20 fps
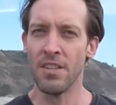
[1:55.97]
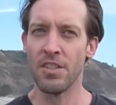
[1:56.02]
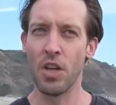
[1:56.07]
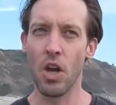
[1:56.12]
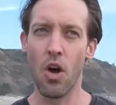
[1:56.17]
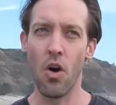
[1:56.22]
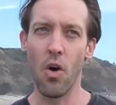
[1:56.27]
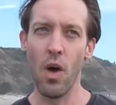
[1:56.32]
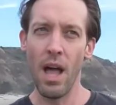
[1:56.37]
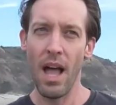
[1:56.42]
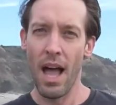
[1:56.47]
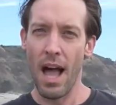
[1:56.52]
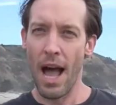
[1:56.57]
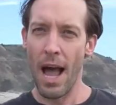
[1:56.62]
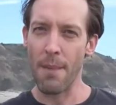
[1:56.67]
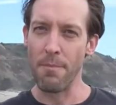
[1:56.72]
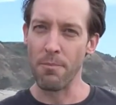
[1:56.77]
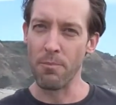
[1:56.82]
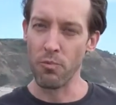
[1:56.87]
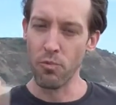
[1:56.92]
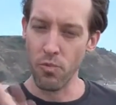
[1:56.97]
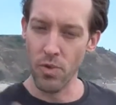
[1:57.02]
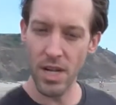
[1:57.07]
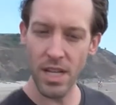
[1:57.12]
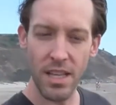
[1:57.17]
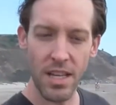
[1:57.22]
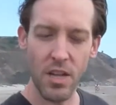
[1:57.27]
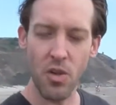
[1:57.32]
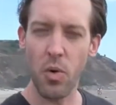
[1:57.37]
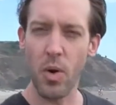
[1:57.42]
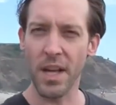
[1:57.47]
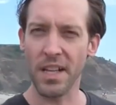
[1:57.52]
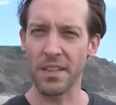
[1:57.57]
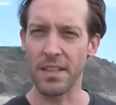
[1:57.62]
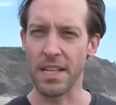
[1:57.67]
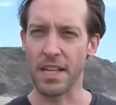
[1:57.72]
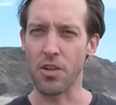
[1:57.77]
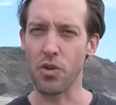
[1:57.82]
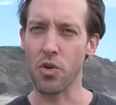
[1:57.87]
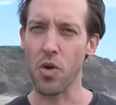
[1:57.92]
So I'm really
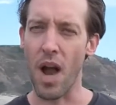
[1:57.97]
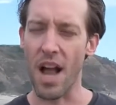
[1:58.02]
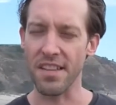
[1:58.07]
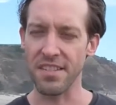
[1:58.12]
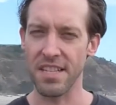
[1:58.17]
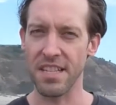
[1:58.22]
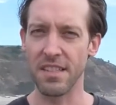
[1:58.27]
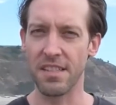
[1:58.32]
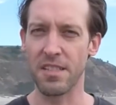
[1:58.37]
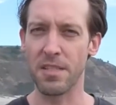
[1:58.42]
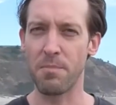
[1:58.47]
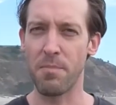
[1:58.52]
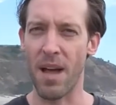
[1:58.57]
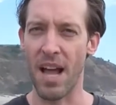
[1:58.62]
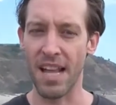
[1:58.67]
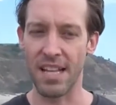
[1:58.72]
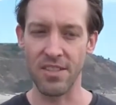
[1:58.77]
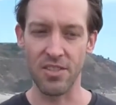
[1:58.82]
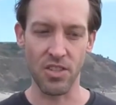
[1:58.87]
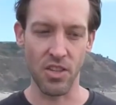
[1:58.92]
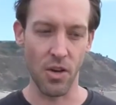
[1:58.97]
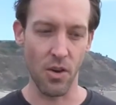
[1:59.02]
quickly crossing the spine,